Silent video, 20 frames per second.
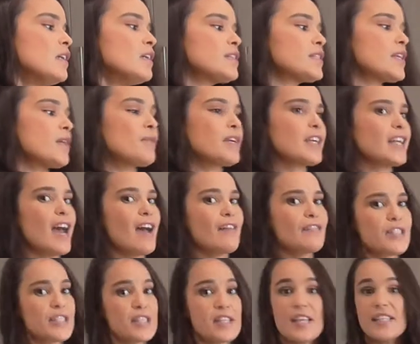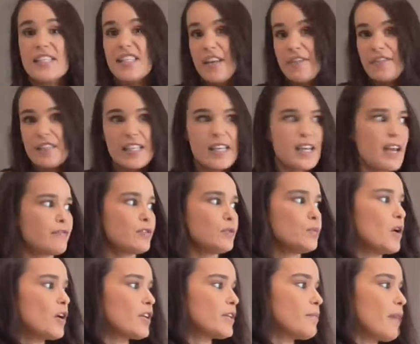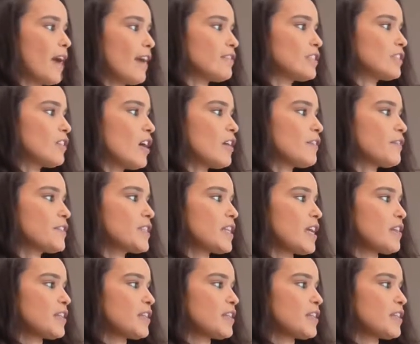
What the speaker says: So we're going to have it, so that's definitely a level 1 paragraph. So